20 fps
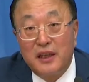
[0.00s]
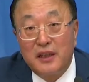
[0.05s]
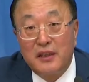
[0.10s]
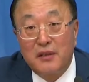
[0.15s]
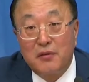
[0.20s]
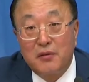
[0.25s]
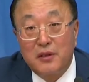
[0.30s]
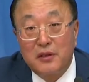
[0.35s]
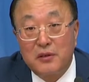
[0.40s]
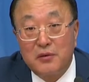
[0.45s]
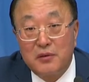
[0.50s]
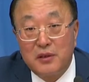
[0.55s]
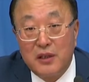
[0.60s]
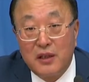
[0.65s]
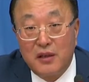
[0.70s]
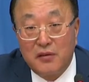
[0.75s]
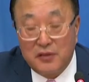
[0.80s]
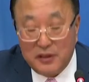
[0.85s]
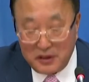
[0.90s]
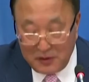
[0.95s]
on the Security
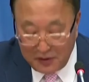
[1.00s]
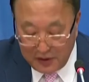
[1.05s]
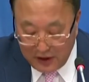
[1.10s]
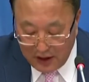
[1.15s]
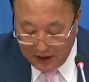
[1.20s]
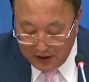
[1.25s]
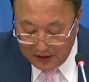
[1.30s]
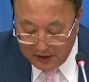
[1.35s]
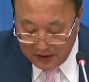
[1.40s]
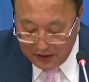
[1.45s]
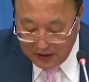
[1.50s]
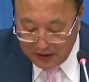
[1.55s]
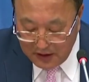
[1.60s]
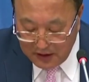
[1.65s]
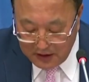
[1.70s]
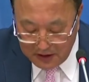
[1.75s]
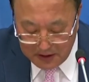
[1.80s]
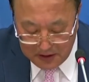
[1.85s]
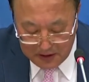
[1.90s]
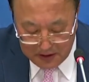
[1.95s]
Council,
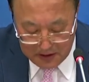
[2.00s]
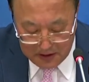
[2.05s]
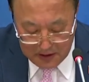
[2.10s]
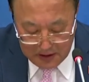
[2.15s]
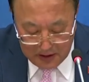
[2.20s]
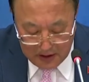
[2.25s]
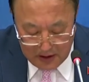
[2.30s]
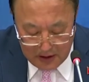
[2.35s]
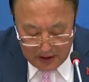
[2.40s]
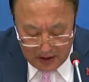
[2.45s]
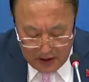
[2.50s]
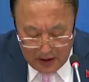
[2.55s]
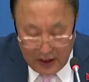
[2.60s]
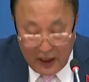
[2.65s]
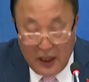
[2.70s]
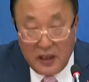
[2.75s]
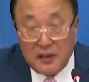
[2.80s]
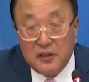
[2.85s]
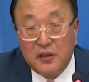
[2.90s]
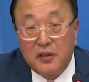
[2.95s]
so that blocks a
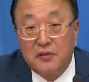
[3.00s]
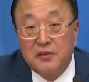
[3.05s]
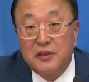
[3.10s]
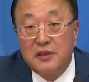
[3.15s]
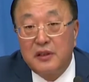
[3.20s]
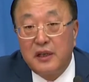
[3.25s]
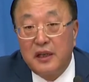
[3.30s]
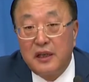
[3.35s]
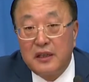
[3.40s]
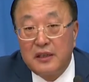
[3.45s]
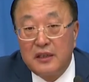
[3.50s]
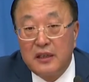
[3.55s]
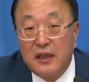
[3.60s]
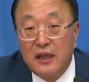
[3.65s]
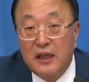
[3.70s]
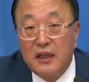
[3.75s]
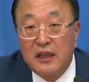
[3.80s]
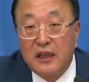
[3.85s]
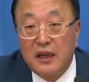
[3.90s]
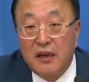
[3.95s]
lot of
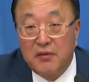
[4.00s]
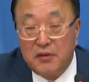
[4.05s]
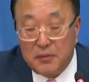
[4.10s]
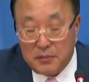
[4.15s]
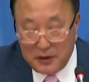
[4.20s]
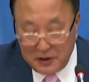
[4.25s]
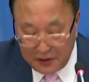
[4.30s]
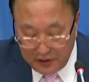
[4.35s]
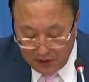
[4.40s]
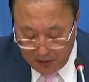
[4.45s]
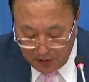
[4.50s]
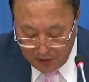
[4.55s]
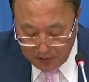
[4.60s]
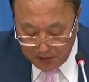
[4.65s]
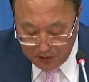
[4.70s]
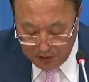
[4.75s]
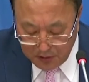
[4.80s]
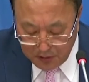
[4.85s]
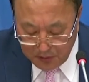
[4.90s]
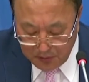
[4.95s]
routes to
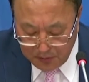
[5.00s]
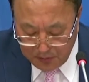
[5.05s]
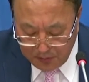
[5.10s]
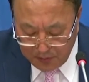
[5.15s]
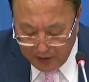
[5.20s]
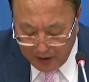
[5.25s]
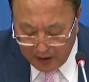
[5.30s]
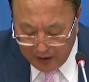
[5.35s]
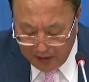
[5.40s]
justice.